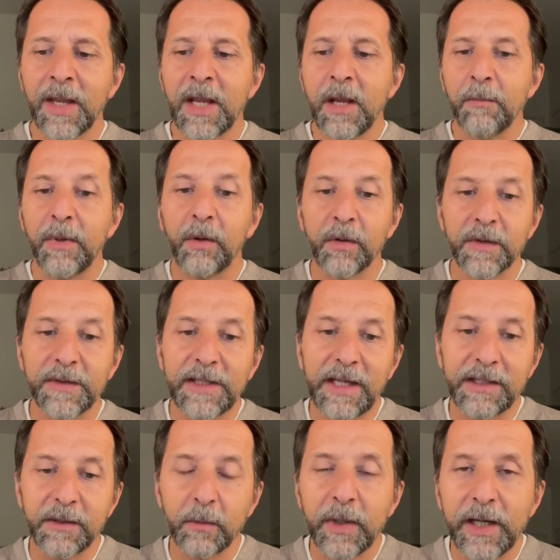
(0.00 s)
because
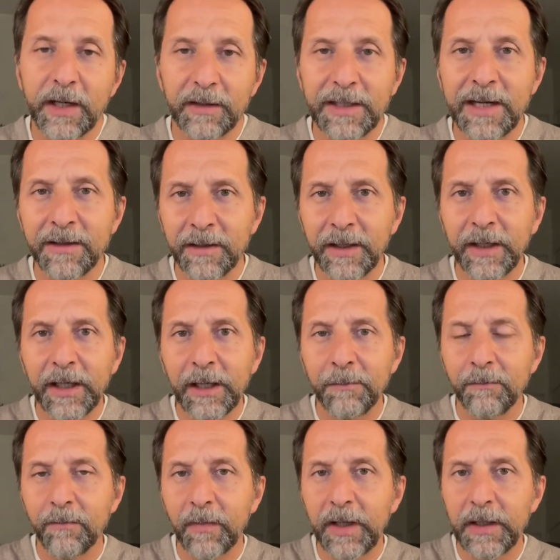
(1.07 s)
that's where Dante
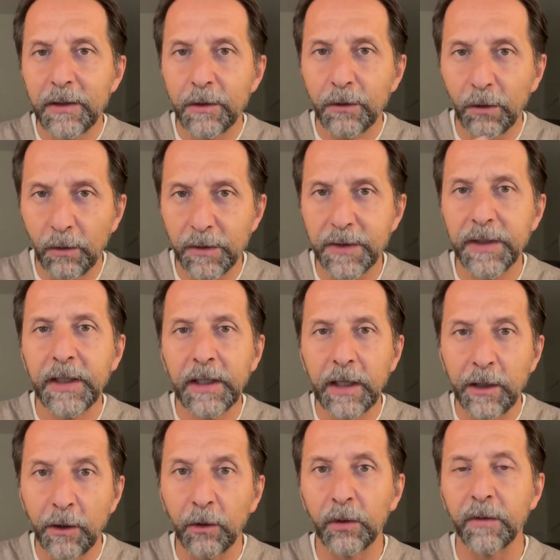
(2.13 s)
is sourcing a
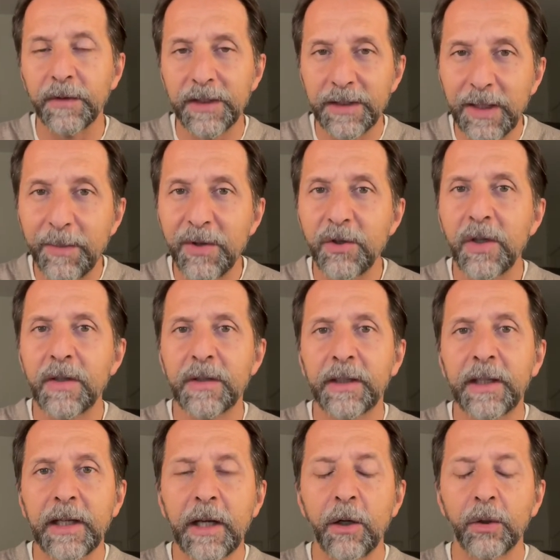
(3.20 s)
lot of these images
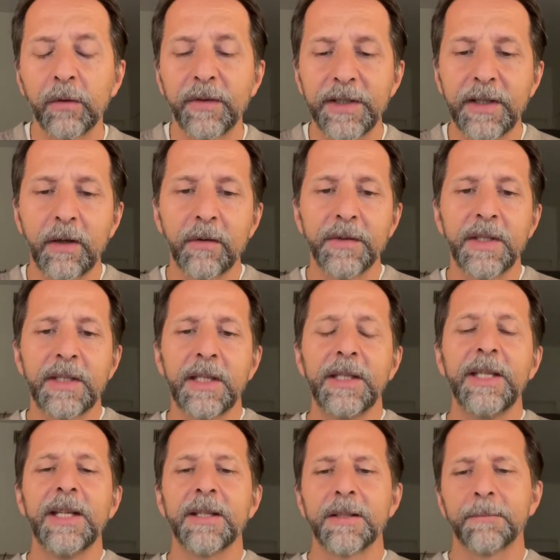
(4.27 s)
and a lot of, it, of these
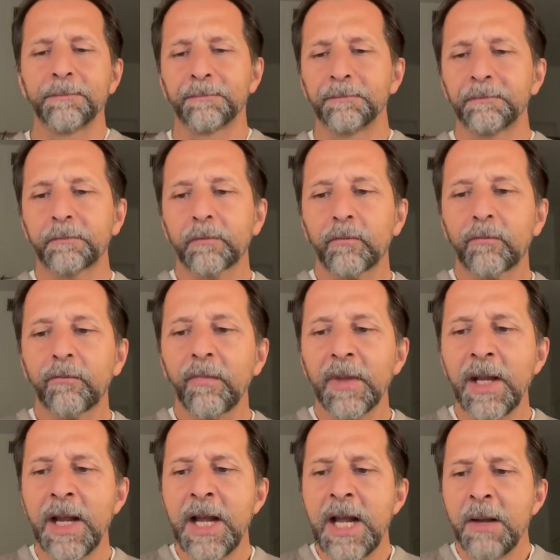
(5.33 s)
ideas.
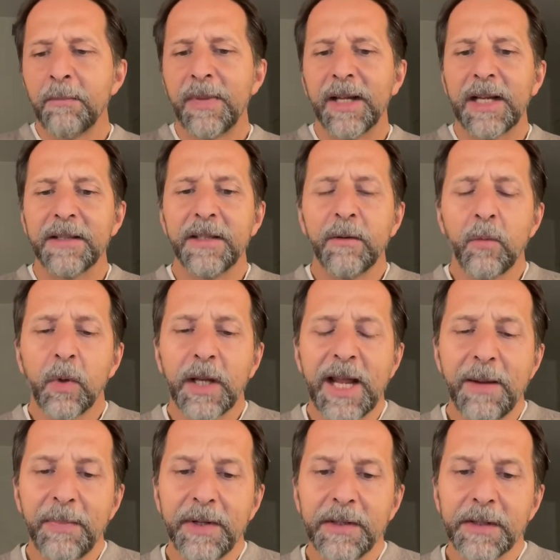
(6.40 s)
But I think what
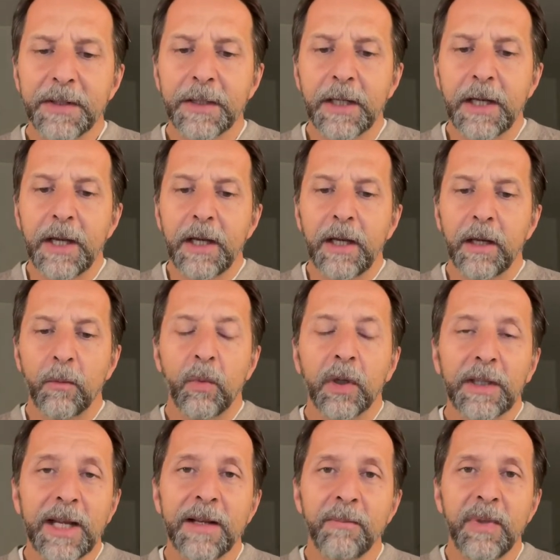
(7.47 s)
happens, what
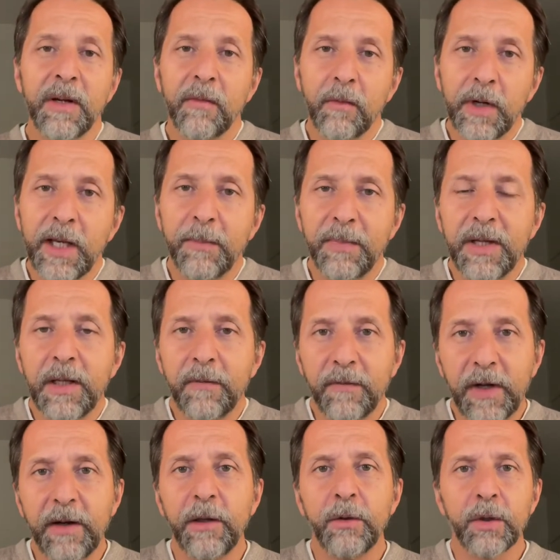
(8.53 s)
can be really be
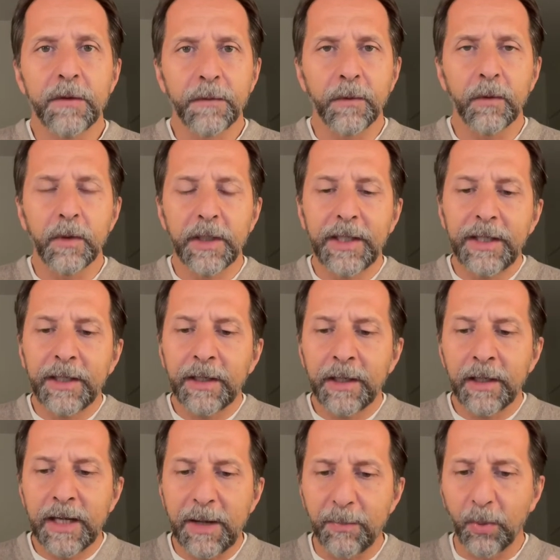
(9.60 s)
very useful in
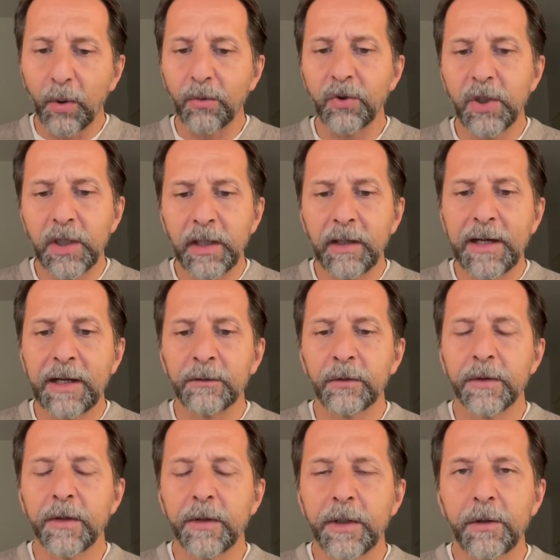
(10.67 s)
approaching Canto
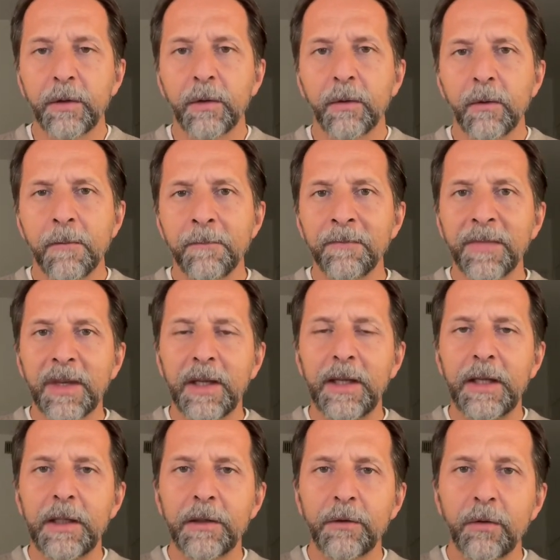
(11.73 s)
32
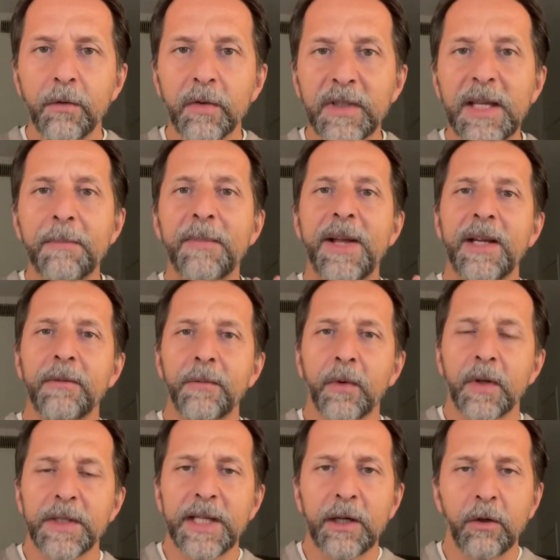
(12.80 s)
is to step back for a
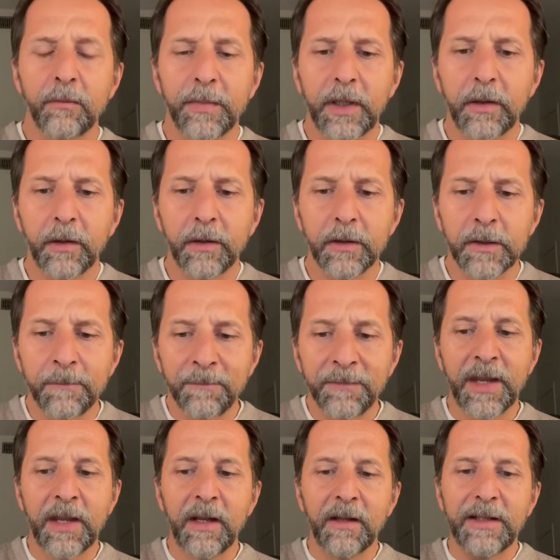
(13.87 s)
second because
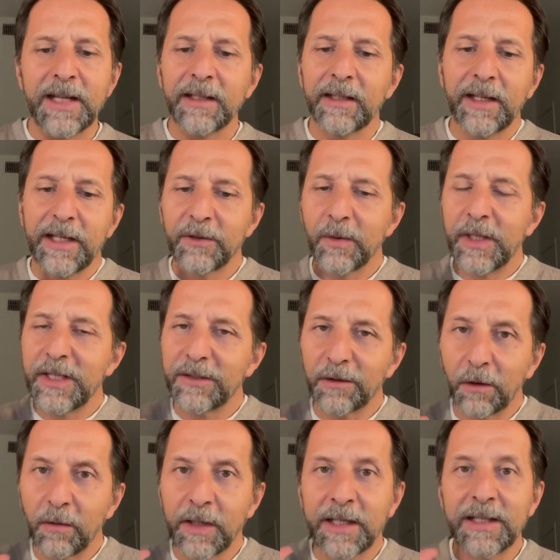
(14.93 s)
Dante has already
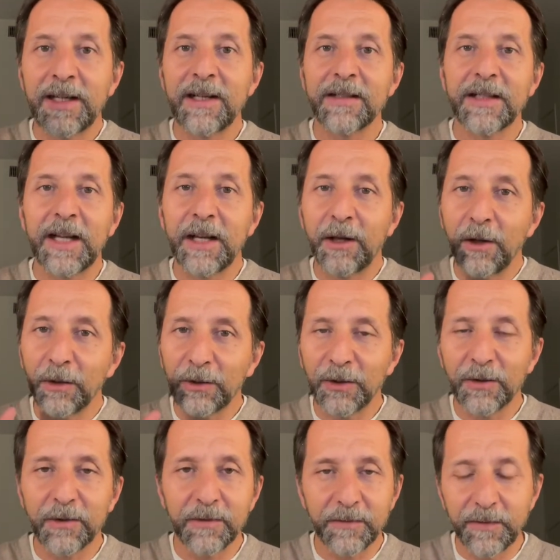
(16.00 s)
thrown at us a lot
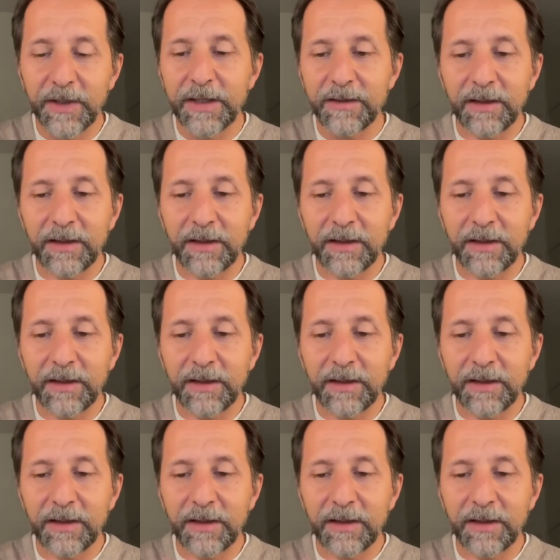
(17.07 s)
of these